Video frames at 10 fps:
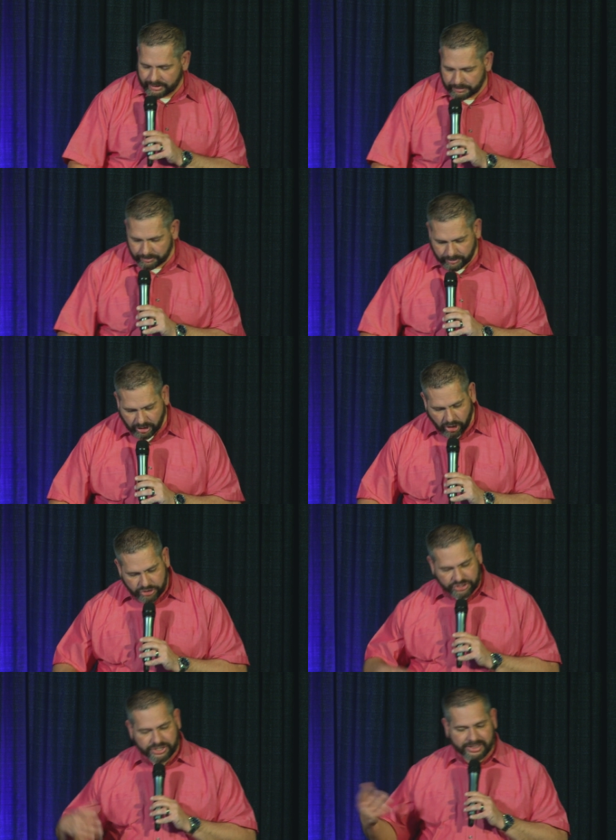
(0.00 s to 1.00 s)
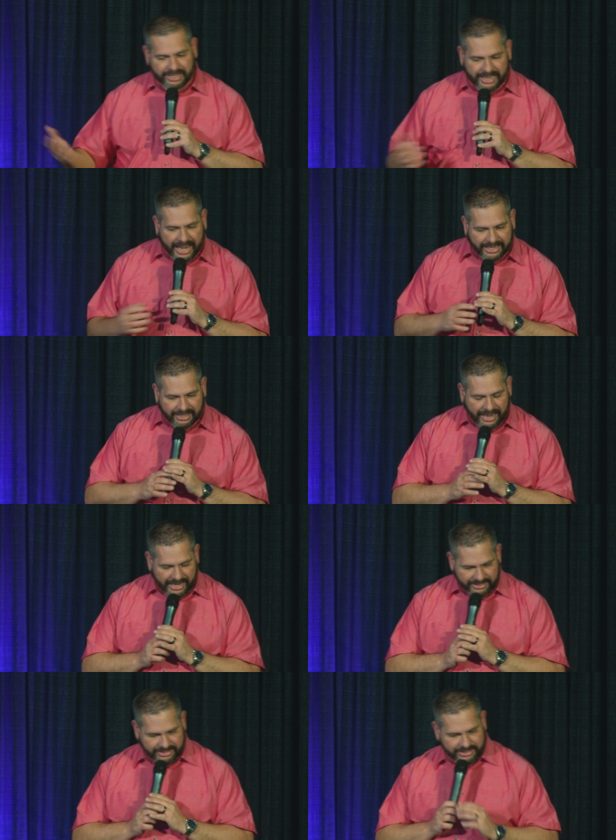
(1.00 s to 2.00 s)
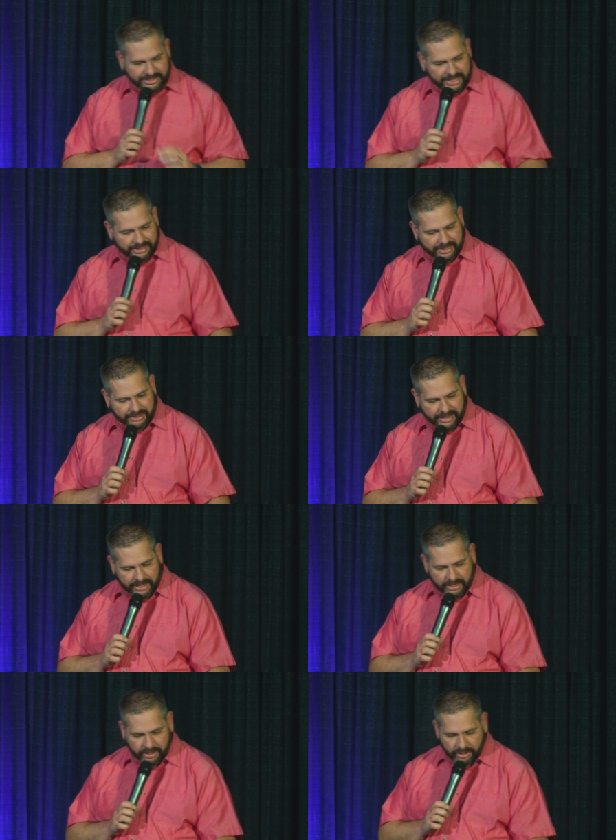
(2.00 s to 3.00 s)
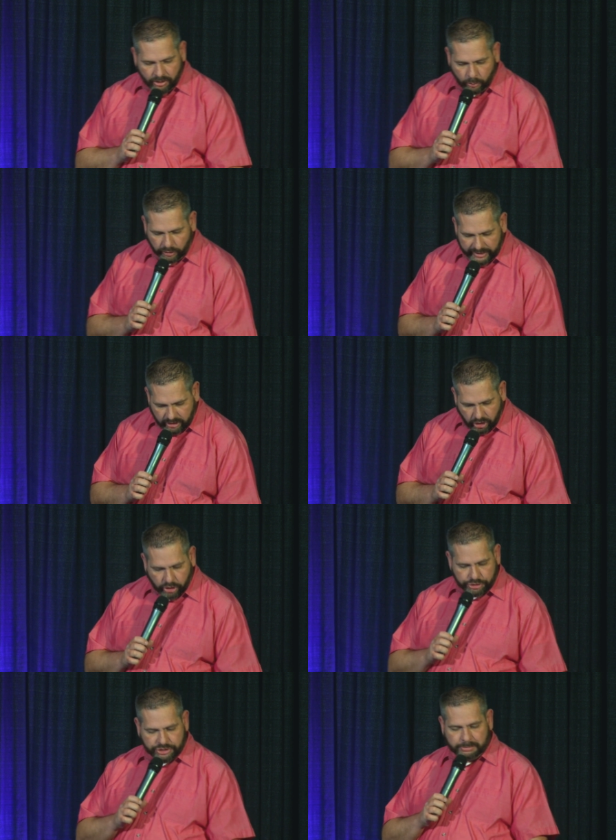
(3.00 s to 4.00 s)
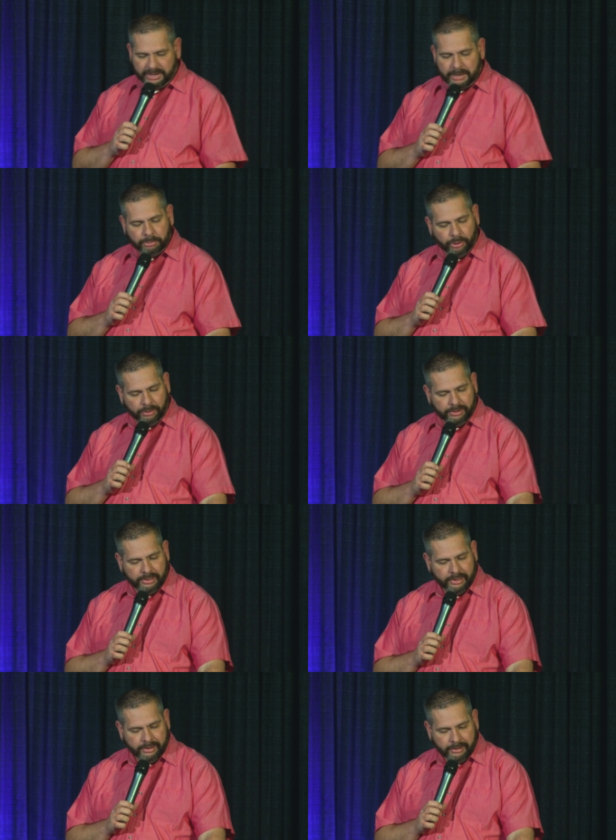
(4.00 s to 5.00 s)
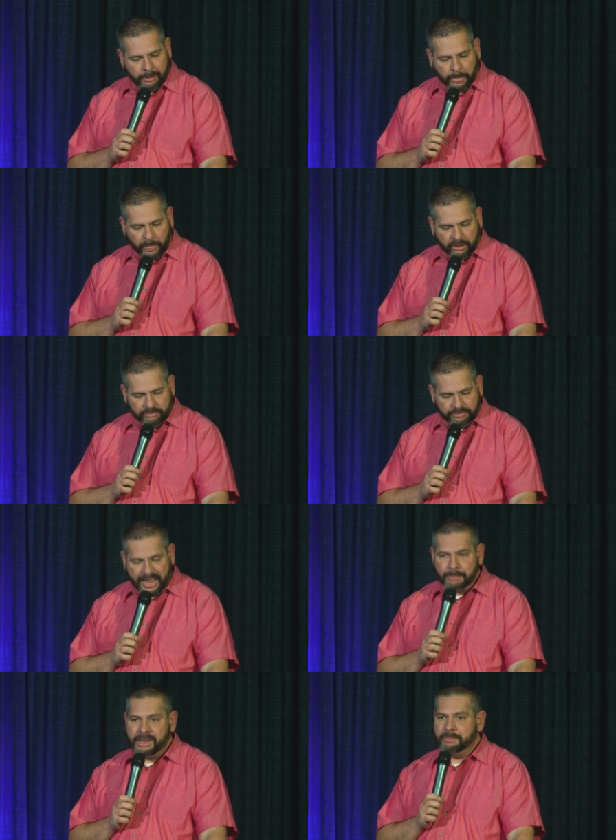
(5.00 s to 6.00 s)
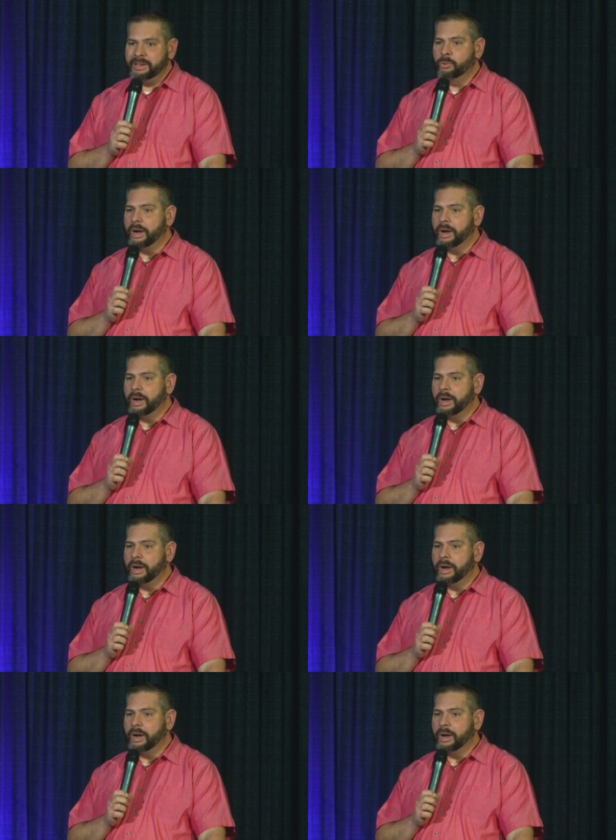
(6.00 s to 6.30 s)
He cursed the Canaanites and said that they were a cursed people. That may be